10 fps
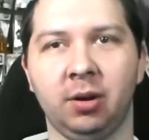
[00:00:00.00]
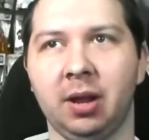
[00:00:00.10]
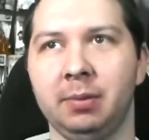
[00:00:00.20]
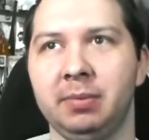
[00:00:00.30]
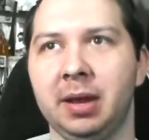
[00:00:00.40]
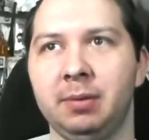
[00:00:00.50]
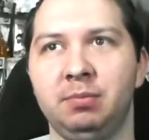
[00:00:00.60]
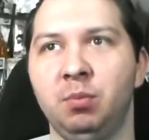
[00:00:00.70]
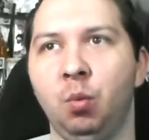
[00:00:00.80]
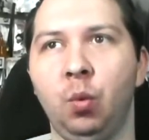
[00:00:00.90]
I, I
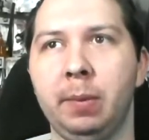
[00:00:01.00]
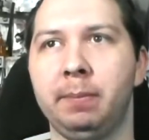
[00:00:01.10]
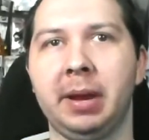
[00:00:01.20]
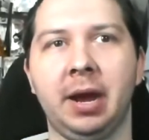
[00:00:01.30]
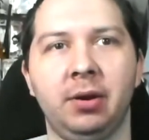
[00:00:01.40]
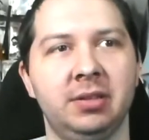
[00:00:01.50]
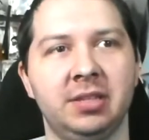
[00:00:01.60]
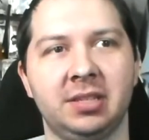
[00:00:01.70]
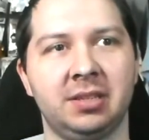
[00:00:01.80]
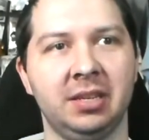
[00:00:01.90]
wimp out and
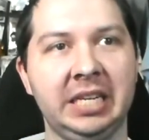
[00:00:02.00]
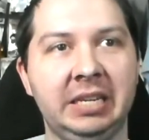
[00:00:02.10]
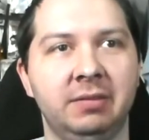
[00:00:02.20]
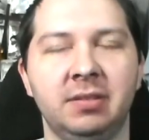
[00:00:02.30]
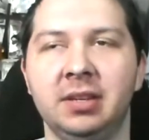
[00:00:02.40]
just leave.